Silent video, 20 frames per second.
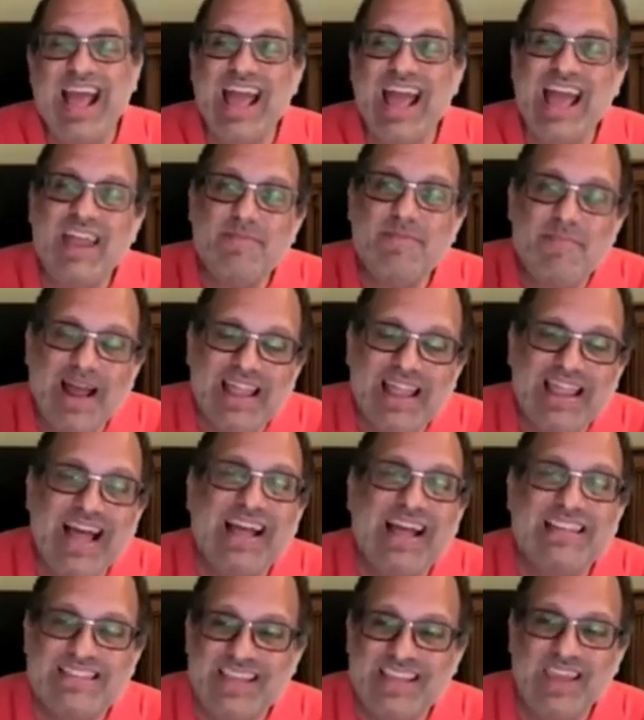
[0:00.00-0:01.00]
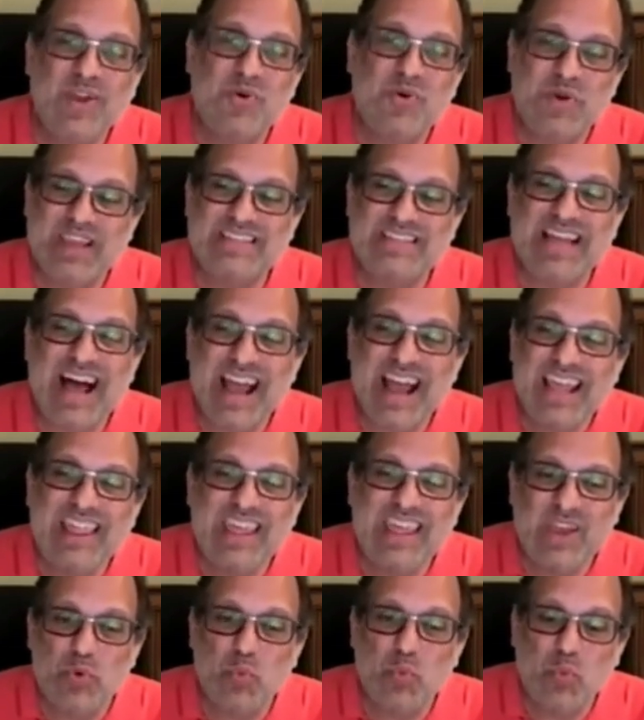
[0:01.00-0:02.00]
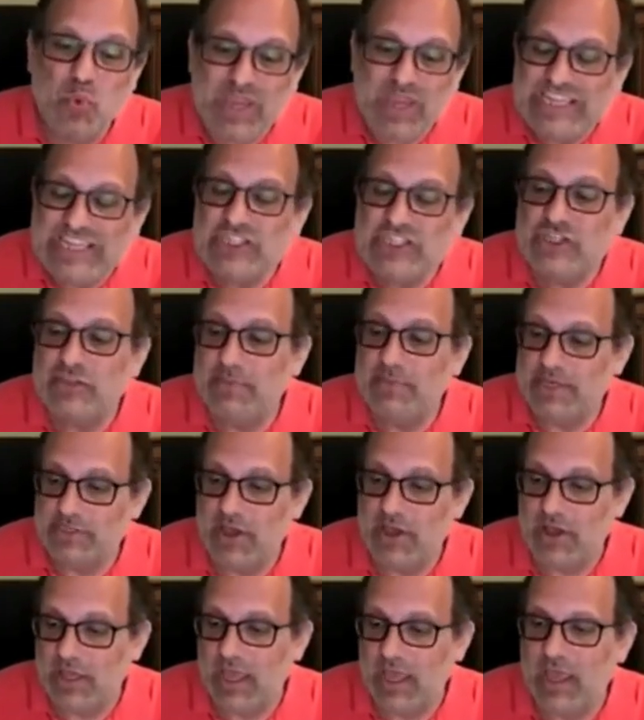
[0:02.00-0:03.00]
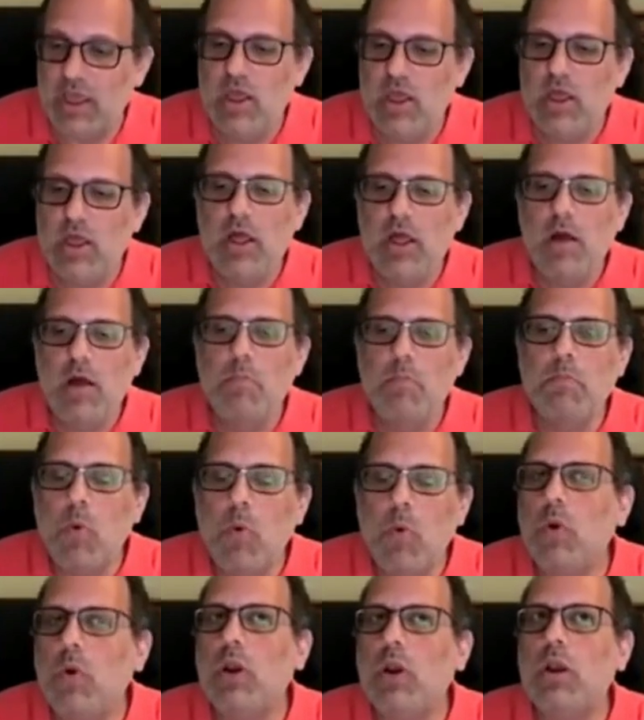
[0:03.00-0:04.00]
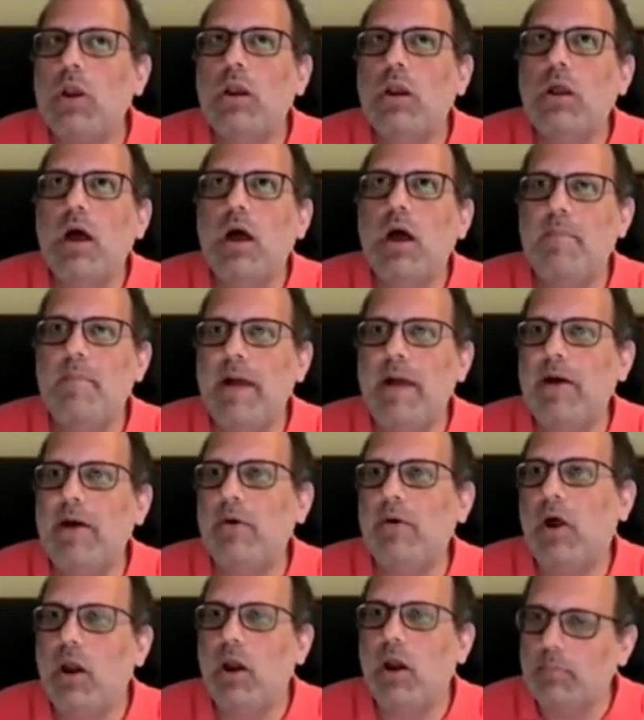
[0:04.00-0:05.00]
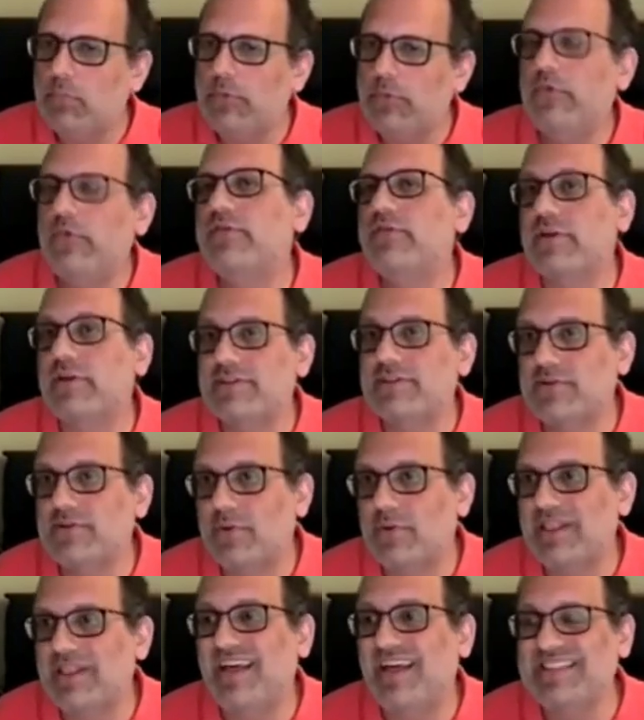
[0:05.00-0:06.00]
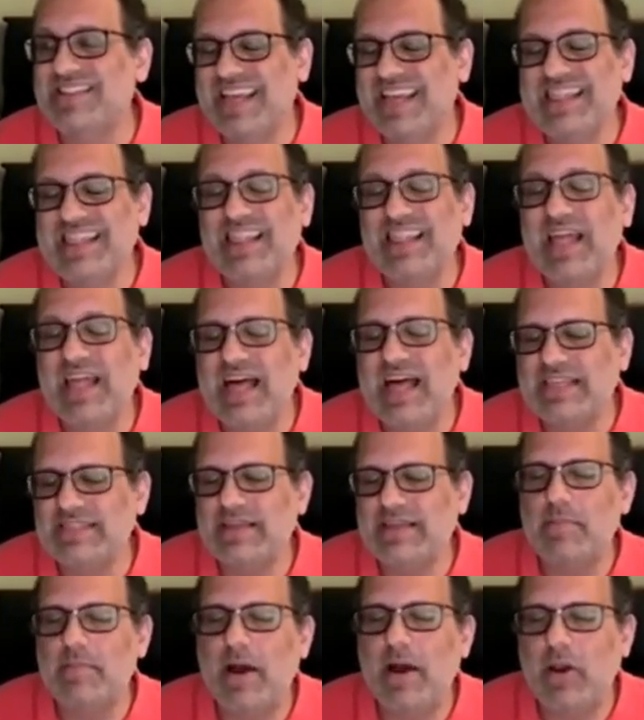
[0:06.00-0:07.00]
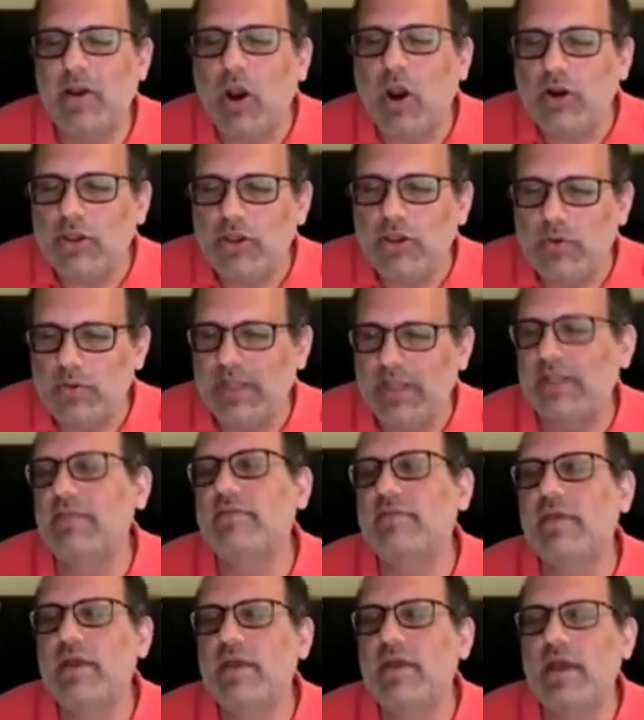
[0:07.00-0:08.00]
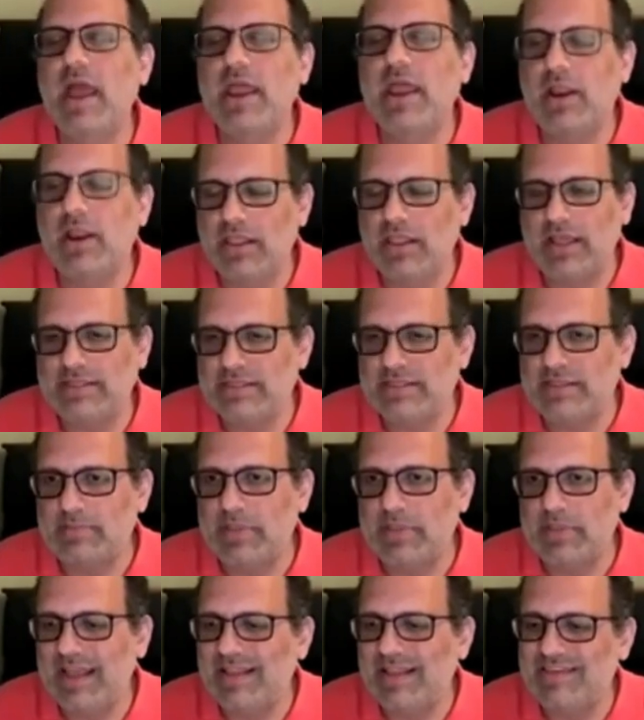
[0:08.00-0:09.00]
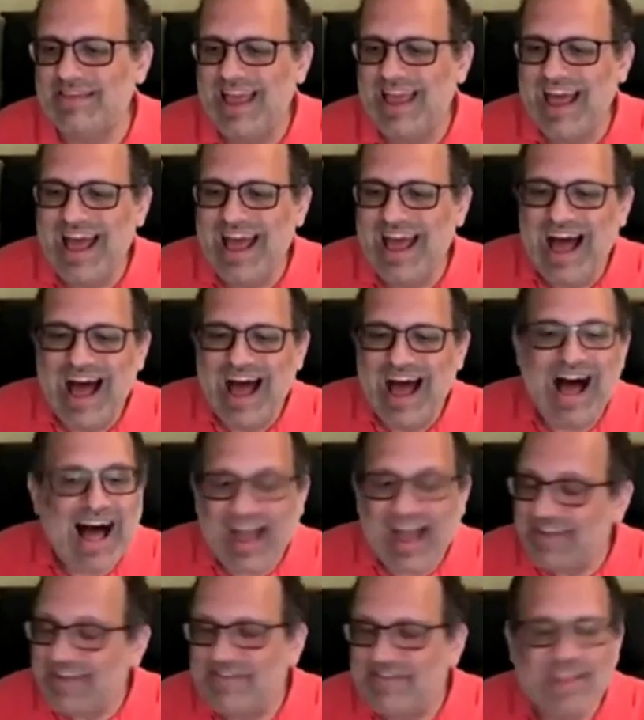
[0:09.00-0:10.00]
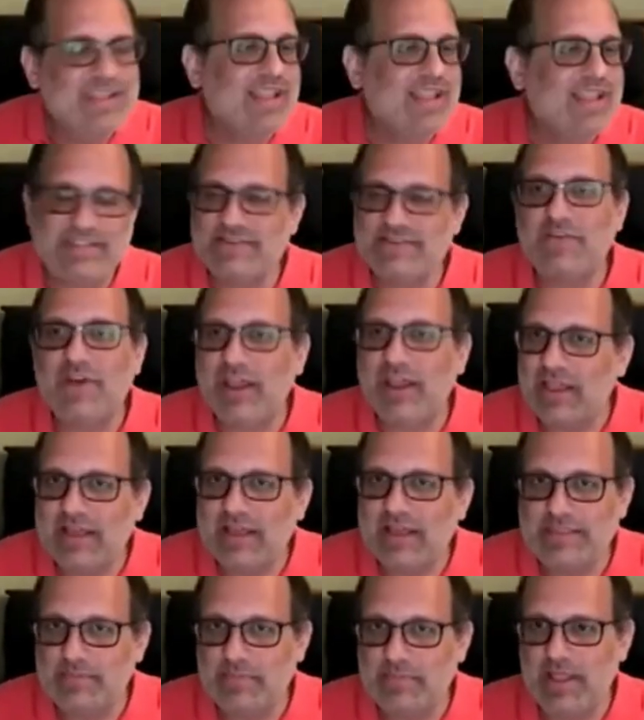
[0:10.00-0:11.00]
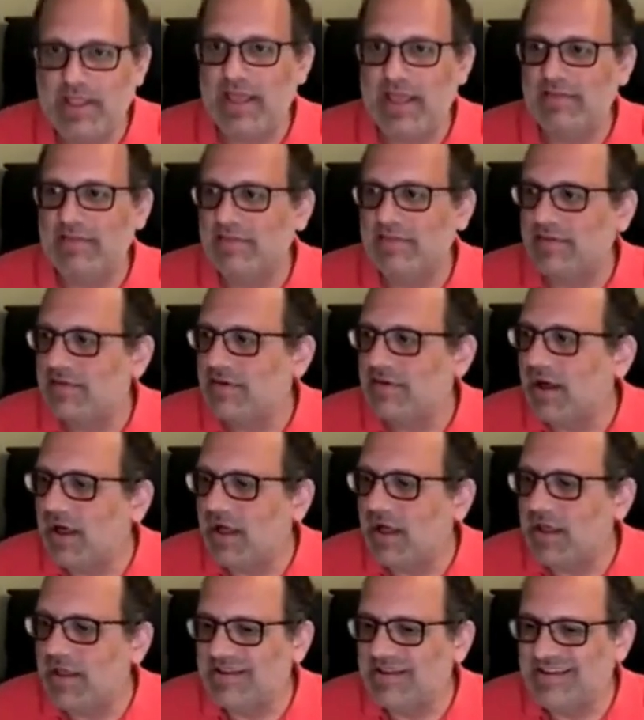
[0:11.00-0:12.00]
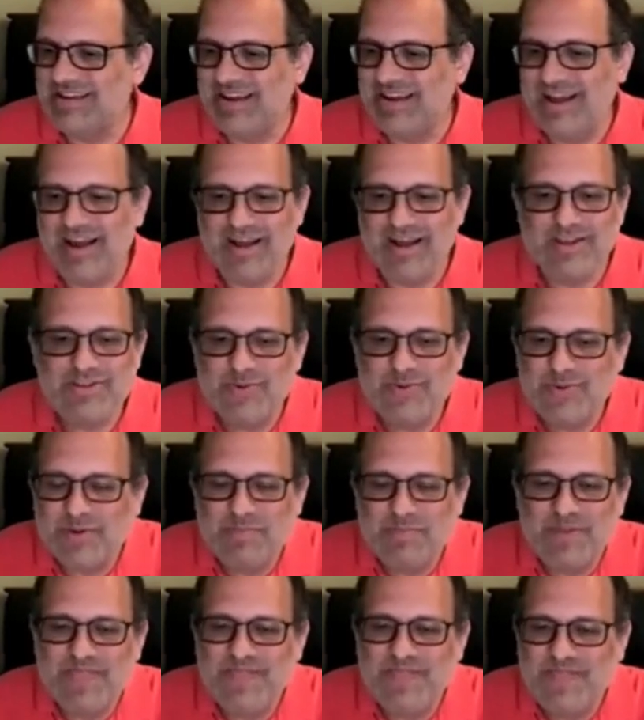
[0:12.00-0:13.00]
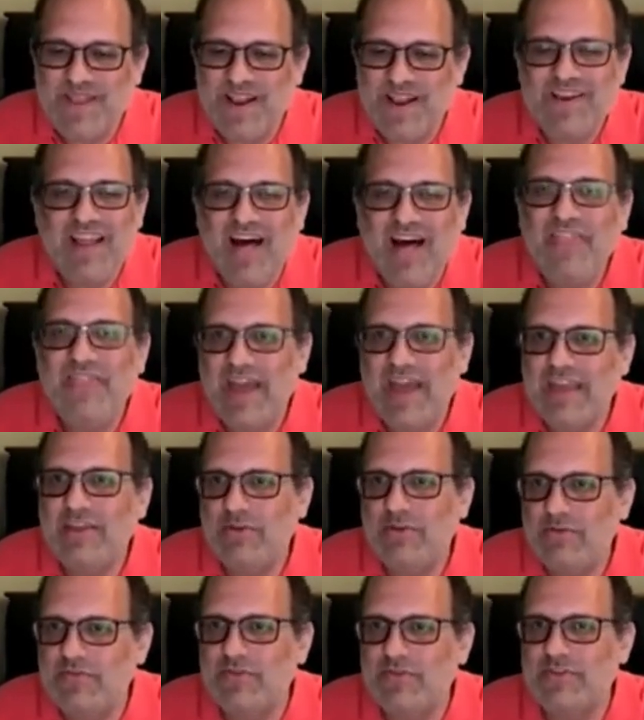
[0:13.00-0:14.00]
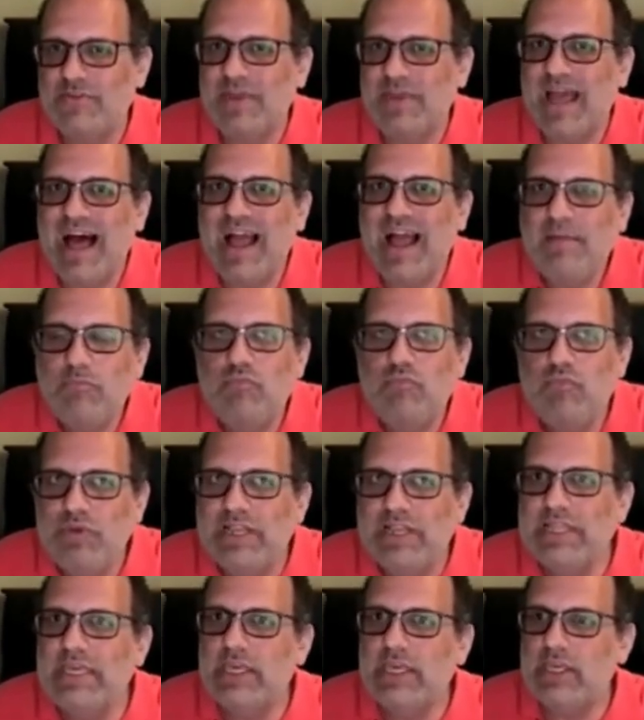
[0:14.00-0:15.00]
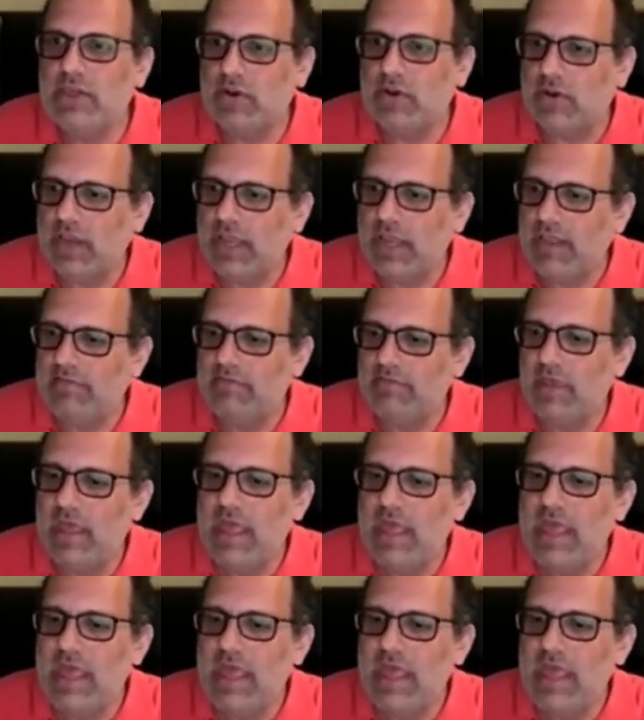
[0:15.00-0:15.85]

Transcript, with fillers: And my last takeaway is I think we should be talking more about our moves and our storylines and less about our units and our lesson plans. I've seen lots of great lesson plans on uh, Twitter, but they're not that useful to me. I'm really curious